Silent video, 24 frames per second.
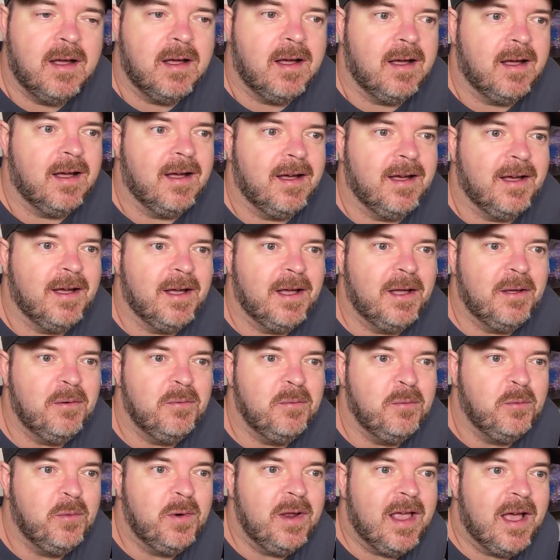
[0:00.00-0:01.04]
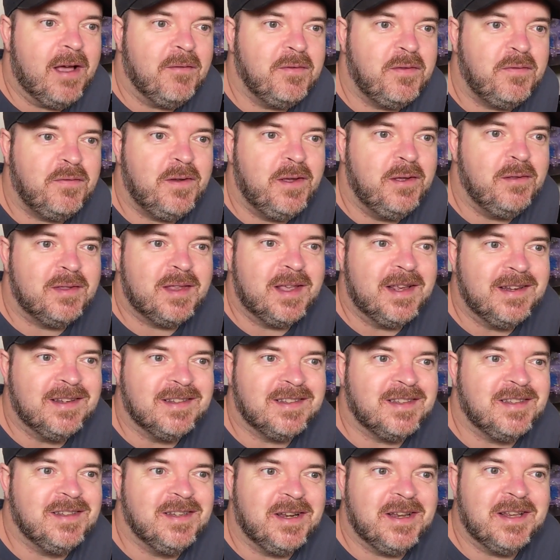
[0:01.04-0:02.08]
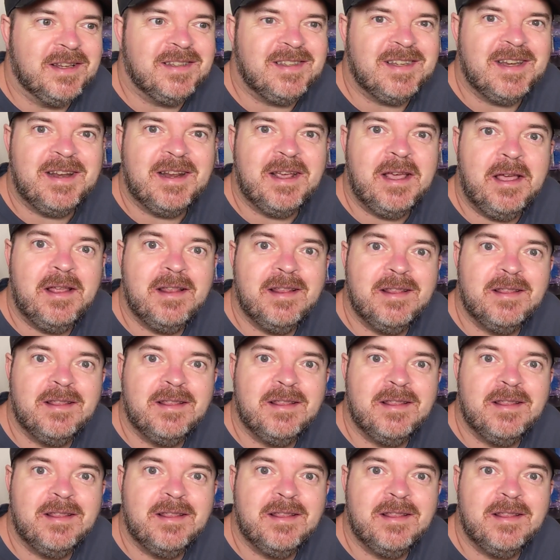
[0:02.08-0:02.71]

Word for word: Uh, we have a few things to consider.